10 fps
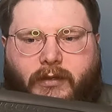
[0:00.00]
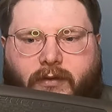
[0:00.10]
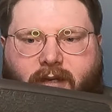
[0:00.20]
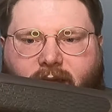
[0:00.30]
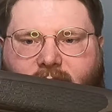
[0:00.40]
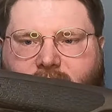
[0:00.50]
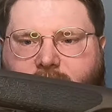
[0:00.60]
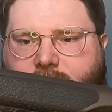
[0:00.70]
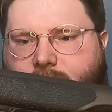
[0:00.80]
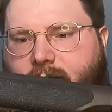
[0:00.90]
You
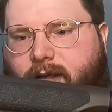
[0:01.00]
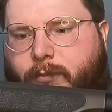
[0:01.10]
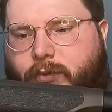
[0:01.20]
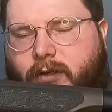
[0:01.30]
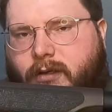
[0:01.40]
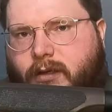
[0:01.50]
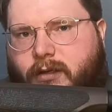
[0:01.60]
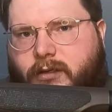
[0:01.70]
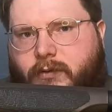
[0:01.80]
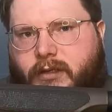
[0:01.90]
can theoretically put a
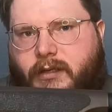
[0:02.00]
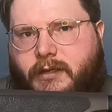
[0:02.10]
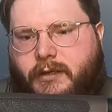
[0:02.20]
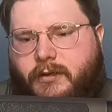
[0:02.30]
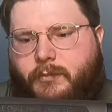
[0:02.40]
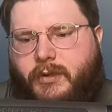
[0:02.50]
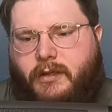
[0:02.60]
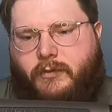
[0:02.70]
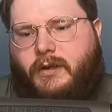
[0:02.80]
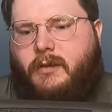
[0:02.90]
QD here, but I
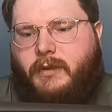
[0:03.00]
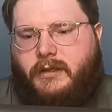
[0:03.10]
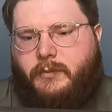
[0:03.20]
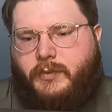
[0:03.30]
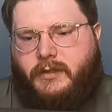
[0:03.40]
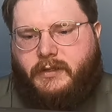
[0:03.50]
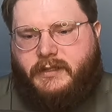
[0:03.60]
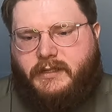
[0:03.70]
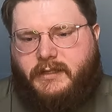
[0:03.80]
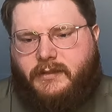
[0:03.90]
don't recommend it
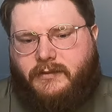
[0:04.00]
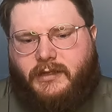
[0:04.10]
because,